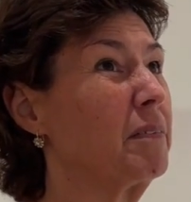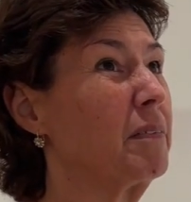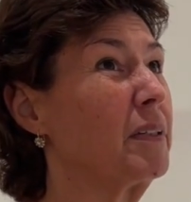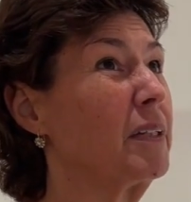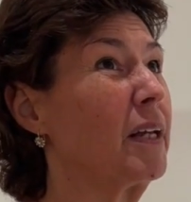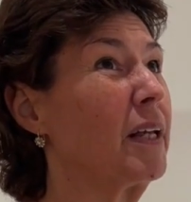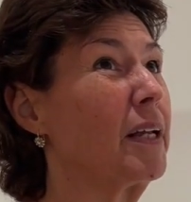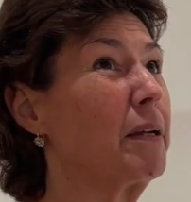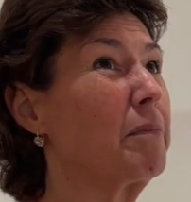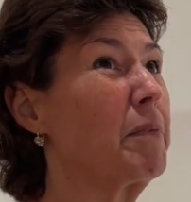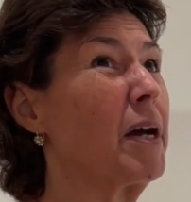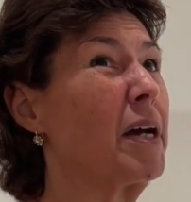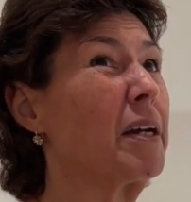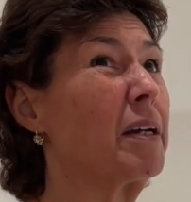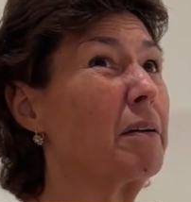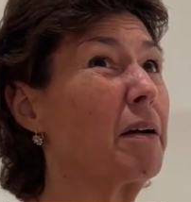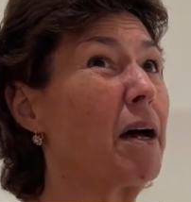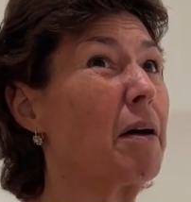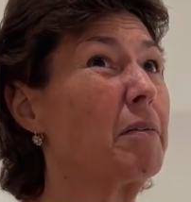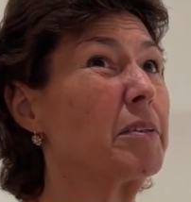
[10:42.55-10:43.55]
Like
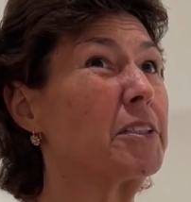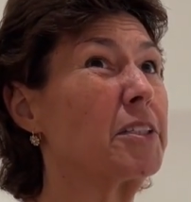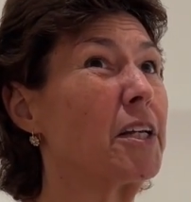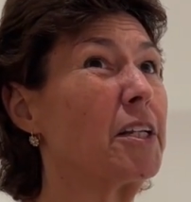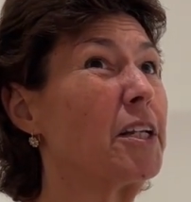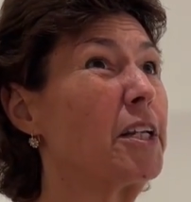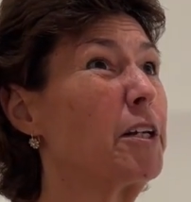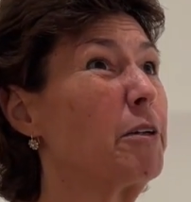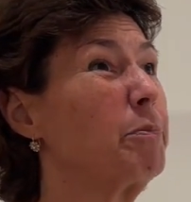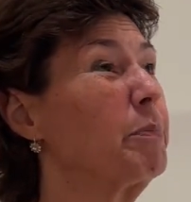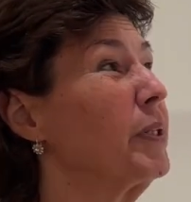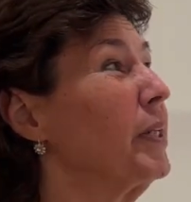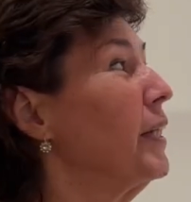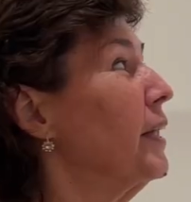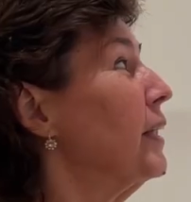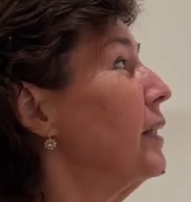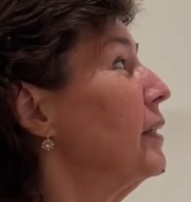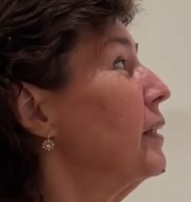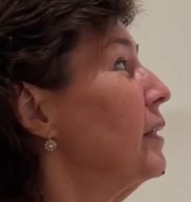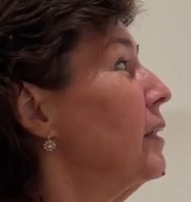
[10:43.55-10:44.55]
I was on an
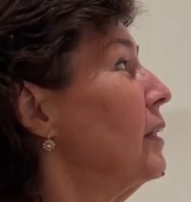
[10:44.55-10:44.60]
airplane